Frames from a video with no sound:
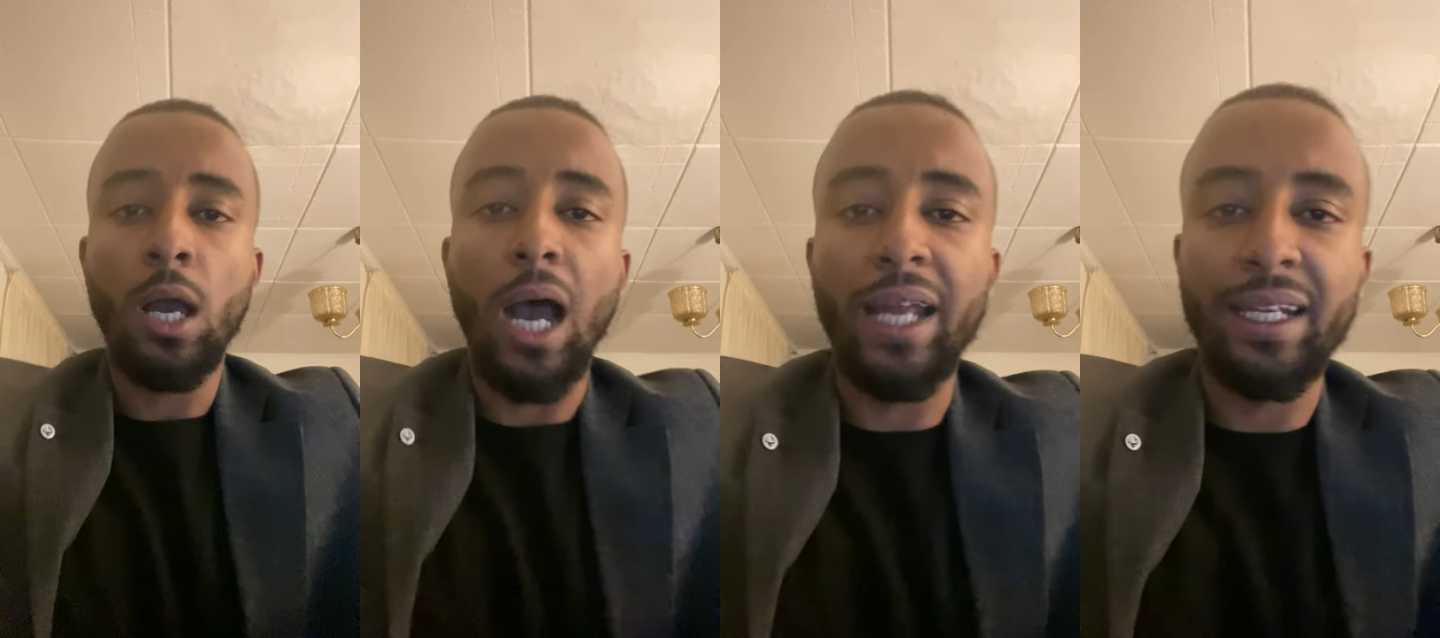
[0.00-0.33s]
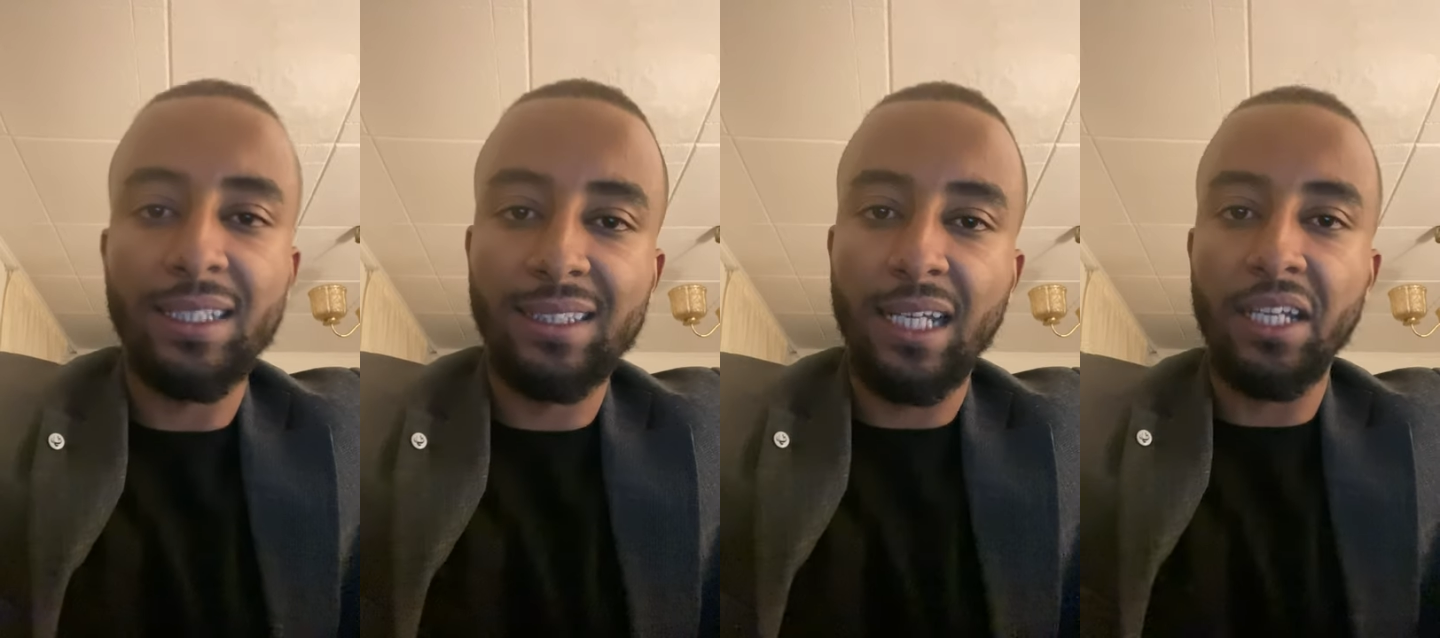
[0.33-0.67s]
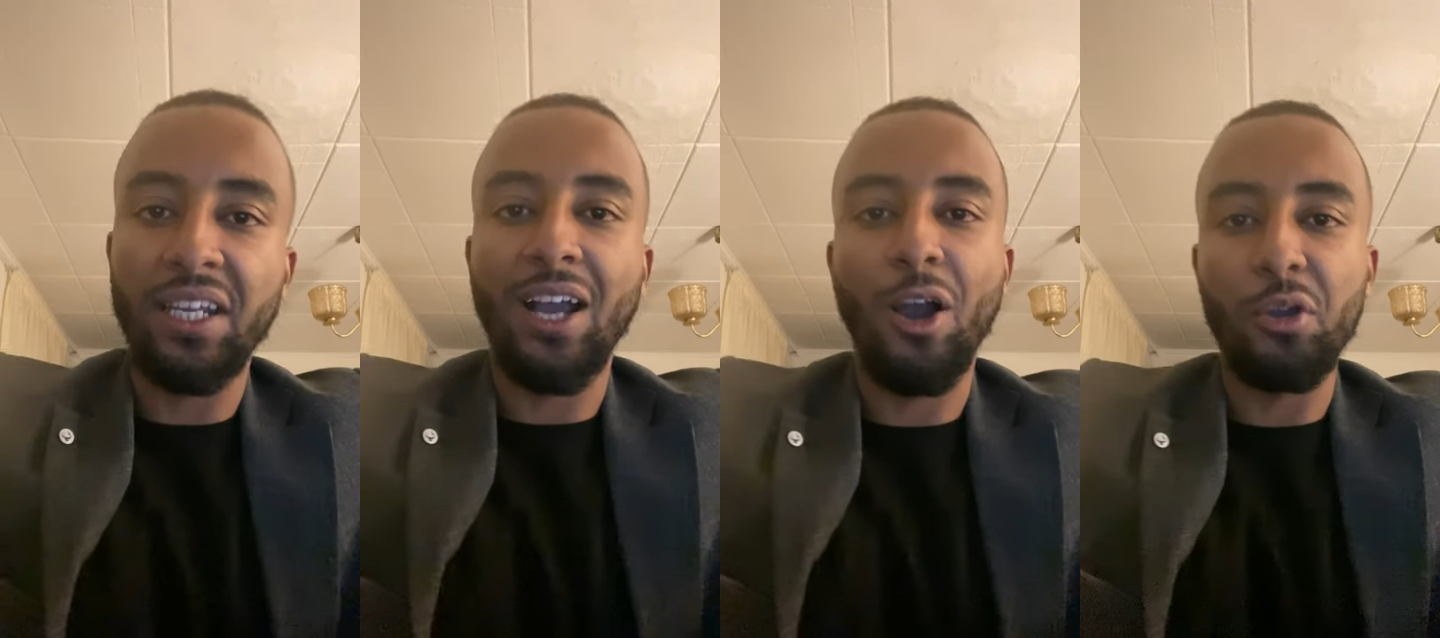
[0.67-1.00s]

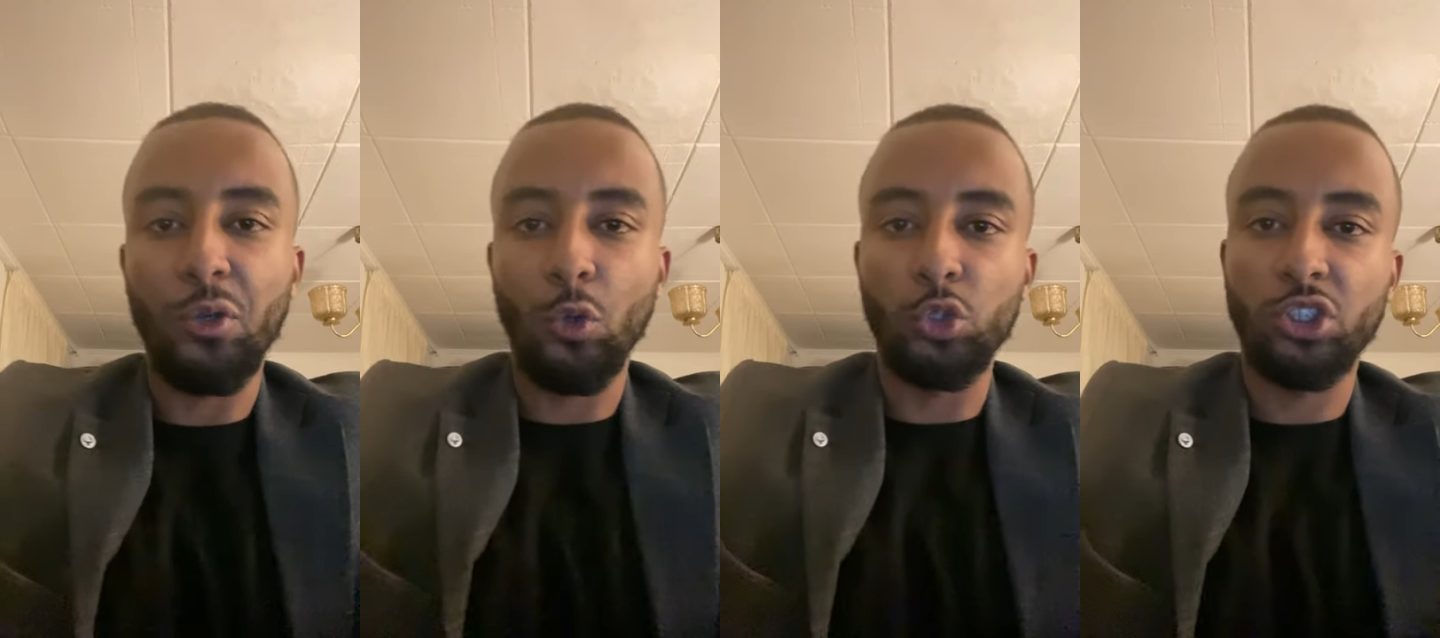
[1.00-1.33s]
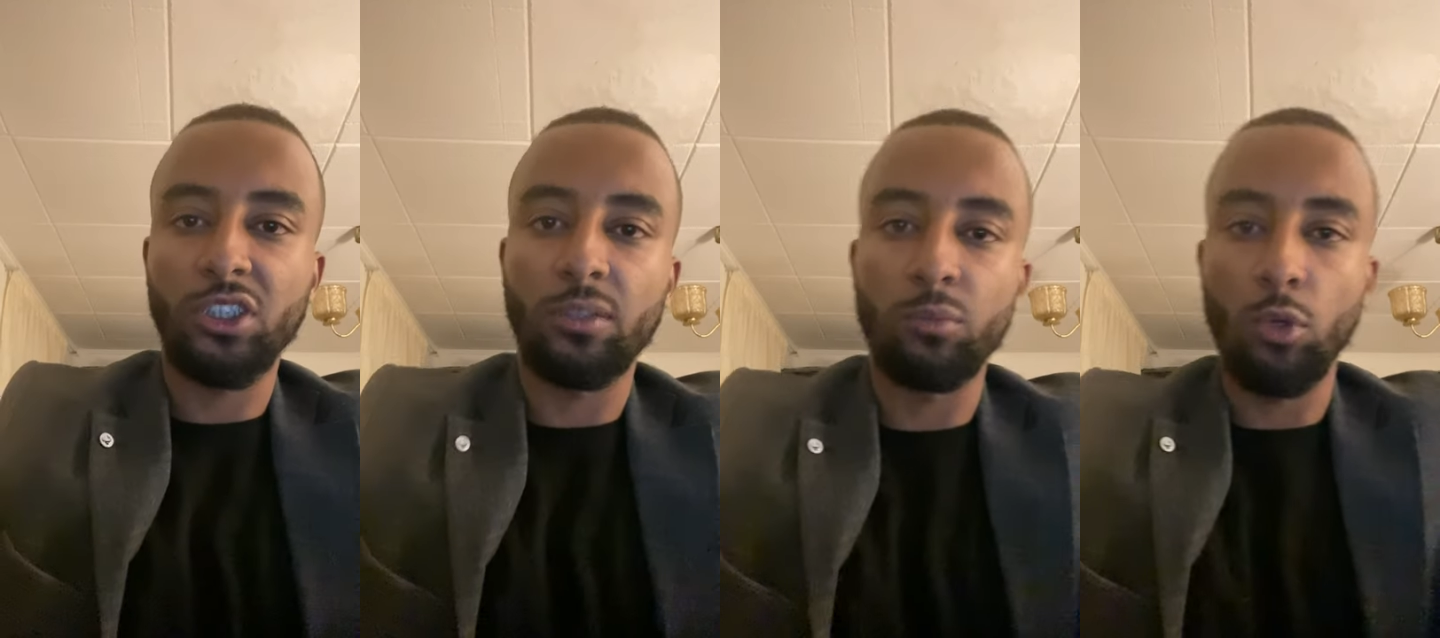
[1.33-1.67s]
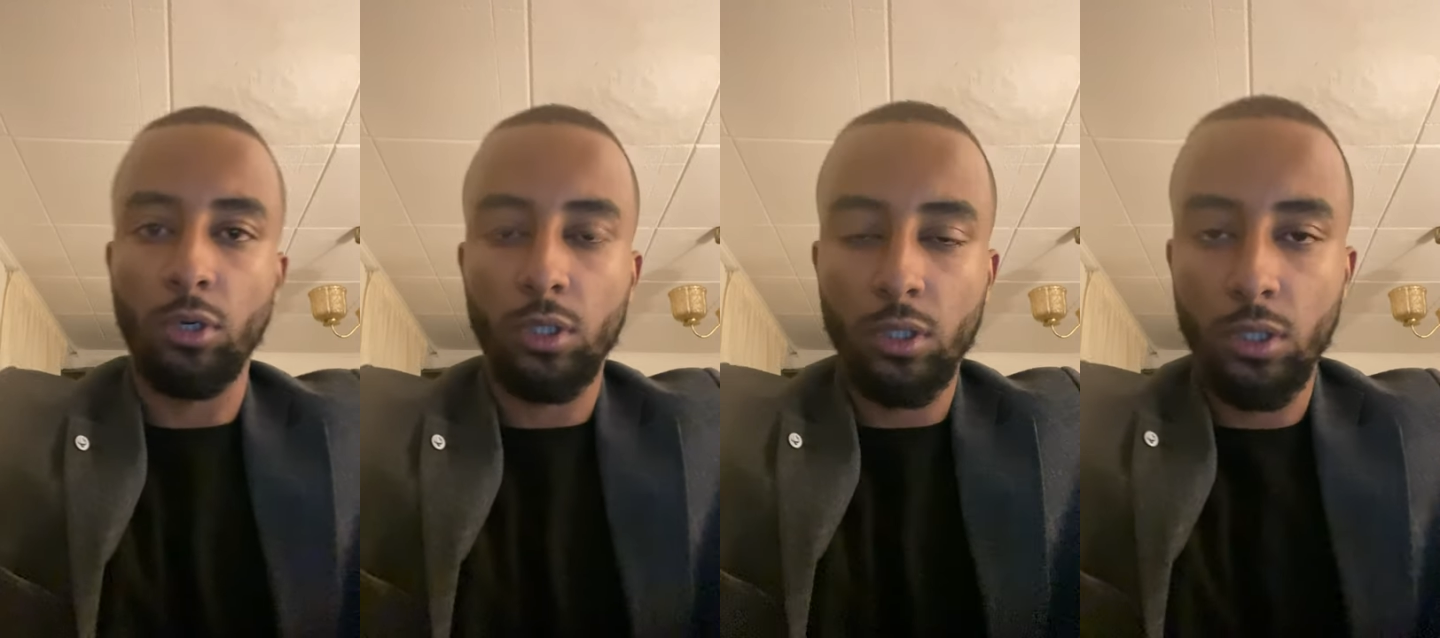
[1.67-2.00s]
understanding how ecosystem
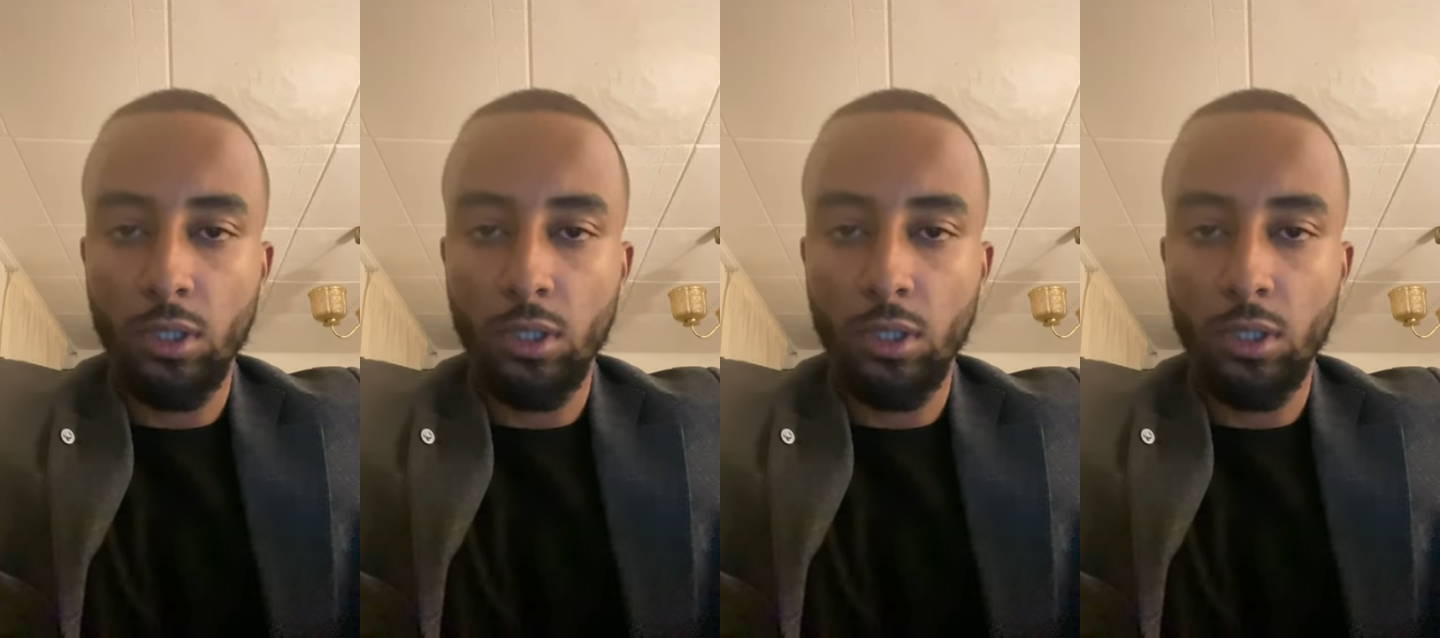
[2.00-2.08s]
work,